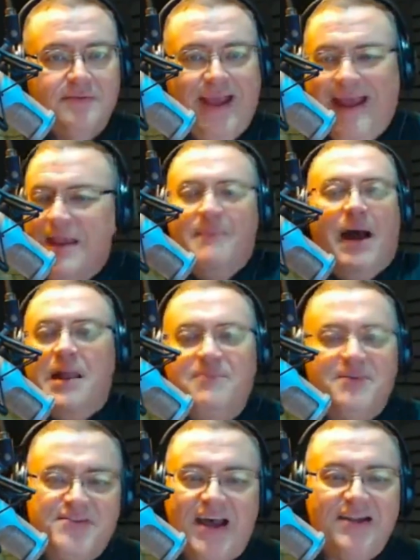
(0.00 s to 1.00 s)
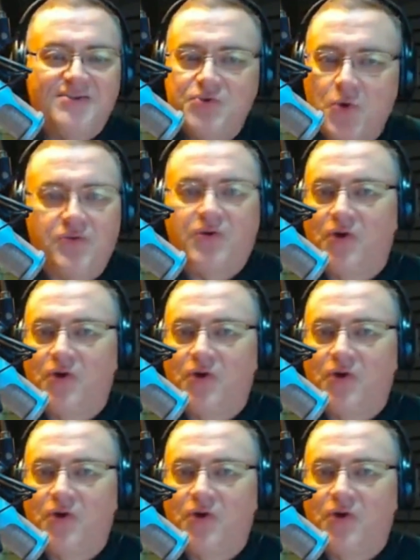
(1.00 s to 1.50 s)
Anybody besides North